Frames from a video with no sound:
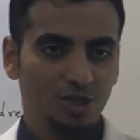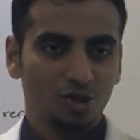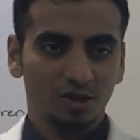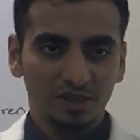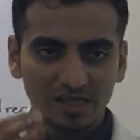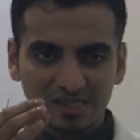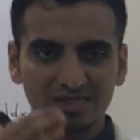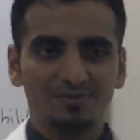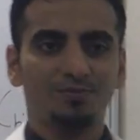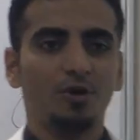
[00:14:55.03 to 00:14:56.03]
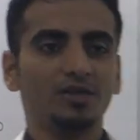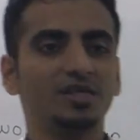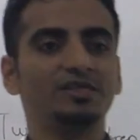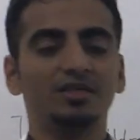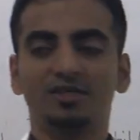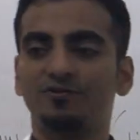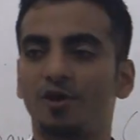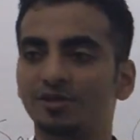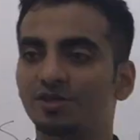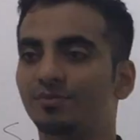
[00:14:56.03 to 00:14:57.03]
So this processes,
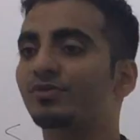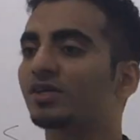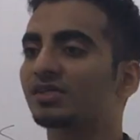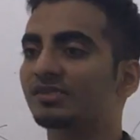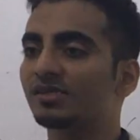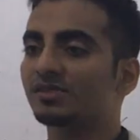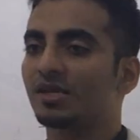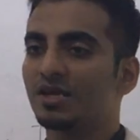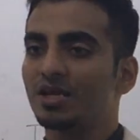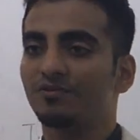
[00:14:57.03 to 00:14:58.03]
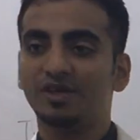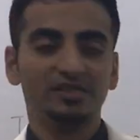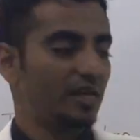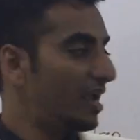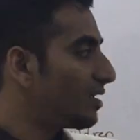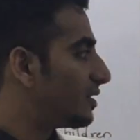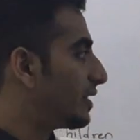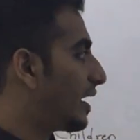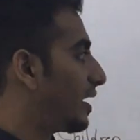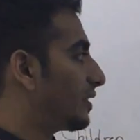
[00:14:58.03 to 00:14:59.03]
47 processes, we say
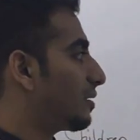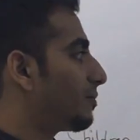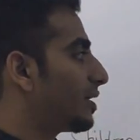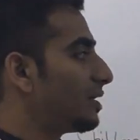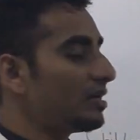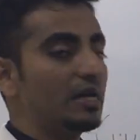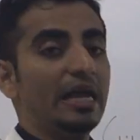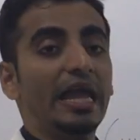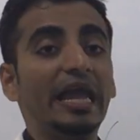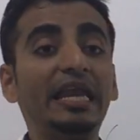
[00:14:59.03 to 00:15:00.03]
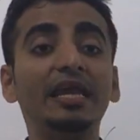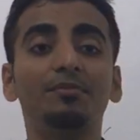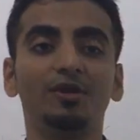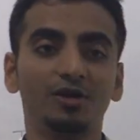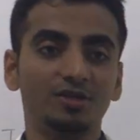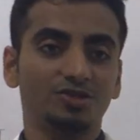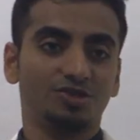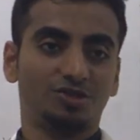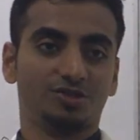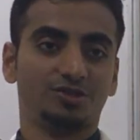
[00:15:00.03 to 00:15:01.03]
they are nothing but the
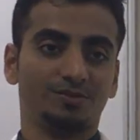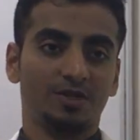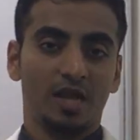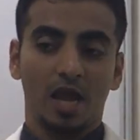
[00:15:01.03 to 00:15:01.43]
enablers.